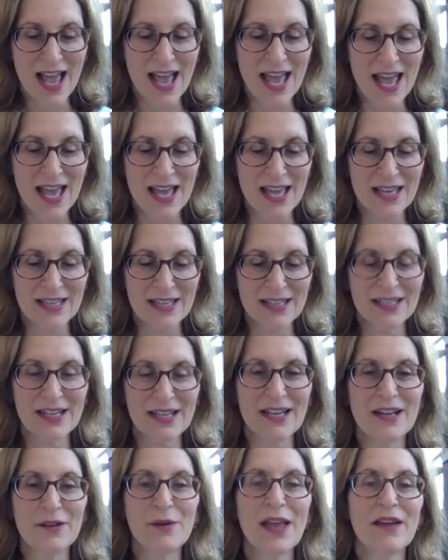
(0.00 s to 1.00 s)
And
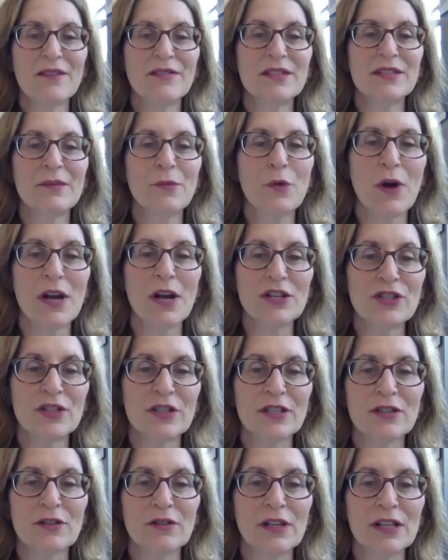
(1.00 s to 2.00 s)
uh, we have some
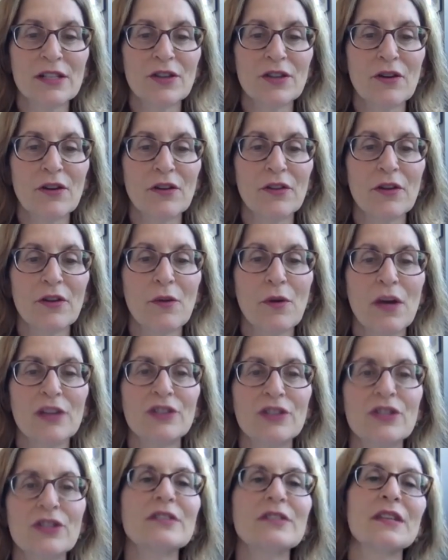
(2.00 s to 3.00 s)
questions, so let's go to the
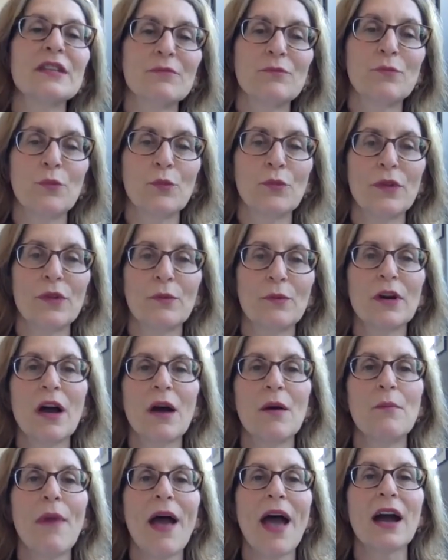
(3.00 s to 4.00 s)
questions and then we'll
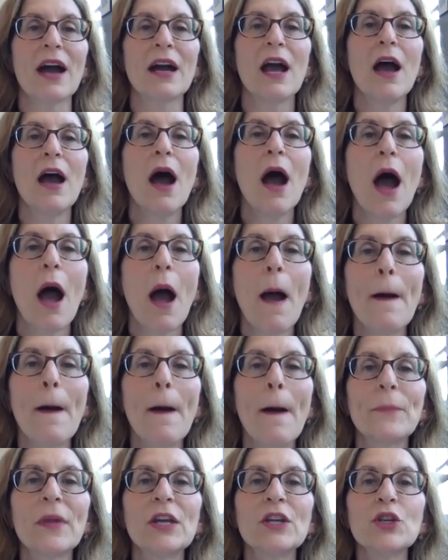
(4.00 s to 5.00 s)
come back.
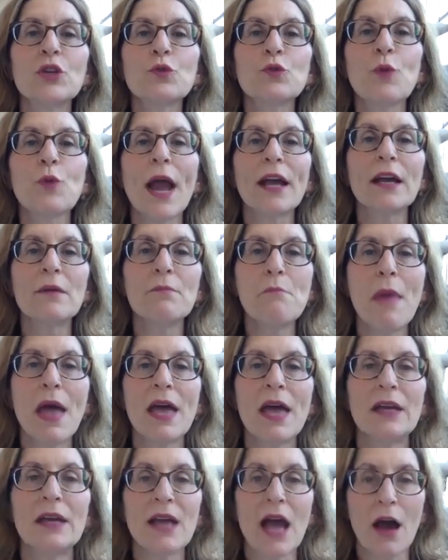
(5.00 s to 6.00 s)
Um, can you
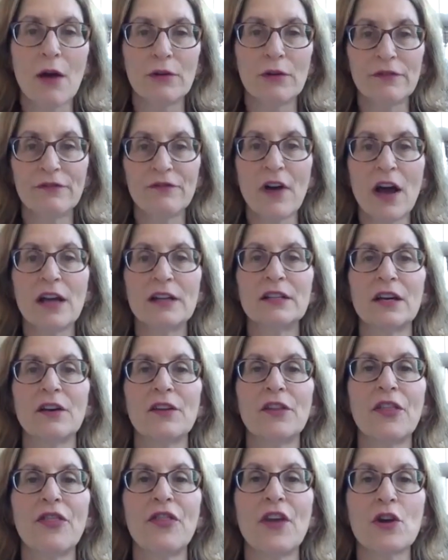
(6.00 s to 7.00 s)
recommend how to find
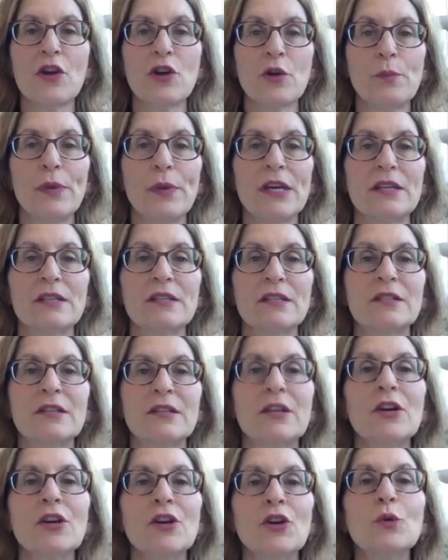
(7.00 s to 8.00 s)
a therapist
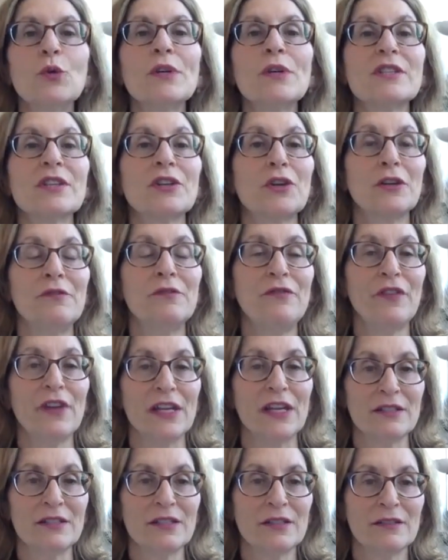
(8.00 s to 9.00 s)
who is a good
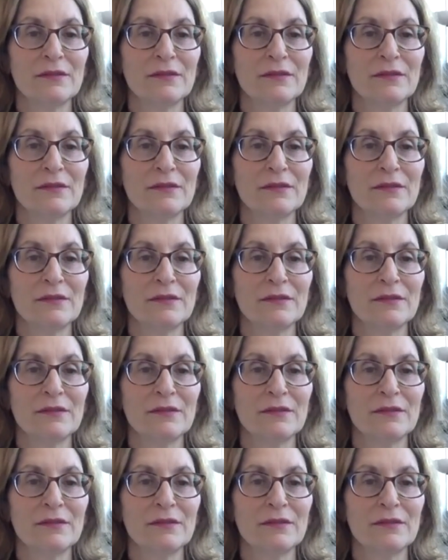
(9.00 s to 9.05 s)
fit?